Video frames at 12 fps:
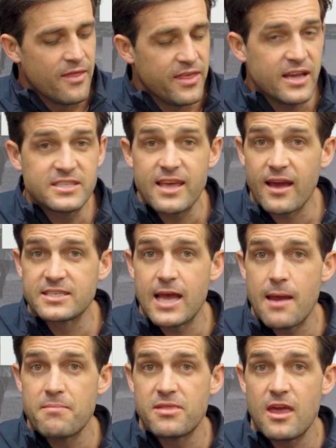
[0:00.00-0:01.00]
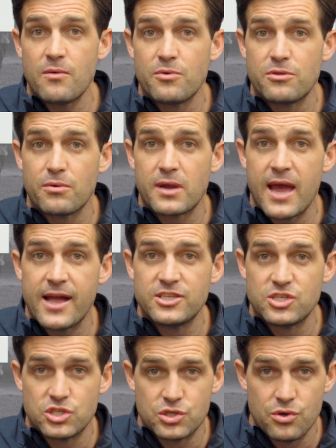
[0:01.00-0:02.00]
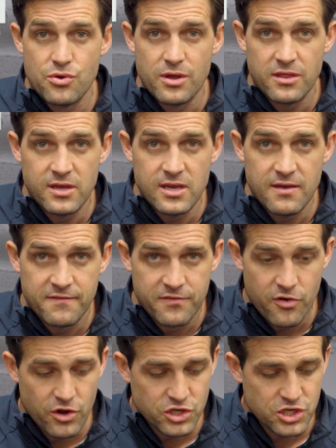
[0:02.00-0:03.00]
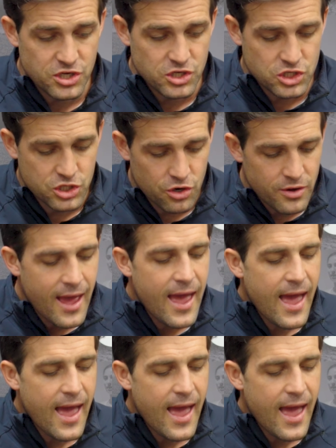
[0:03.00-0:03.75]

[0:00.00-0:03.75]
The exact same thing with regards to the version 2.